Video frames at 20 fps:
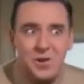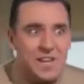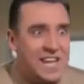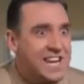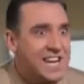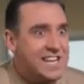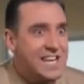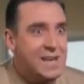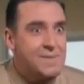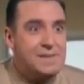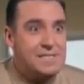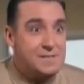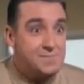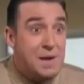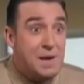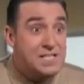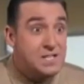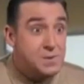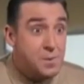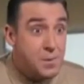Lieutenant gave me
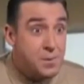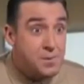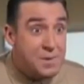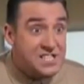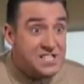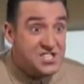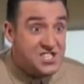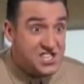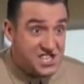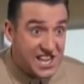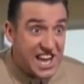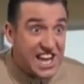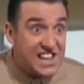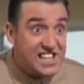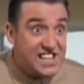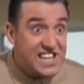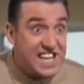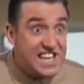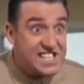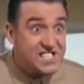special permission to take
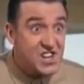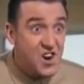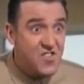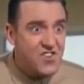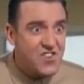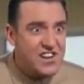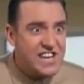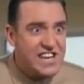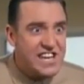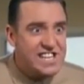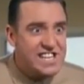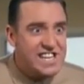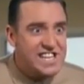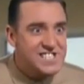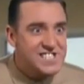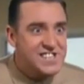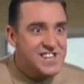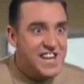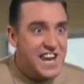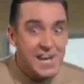the test over again
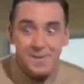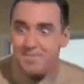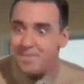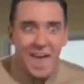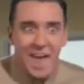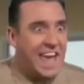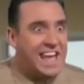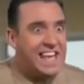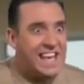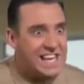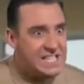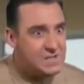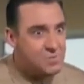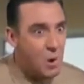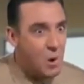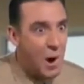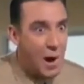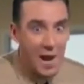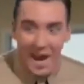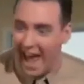yesterday, and guess
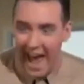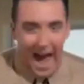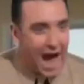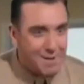what?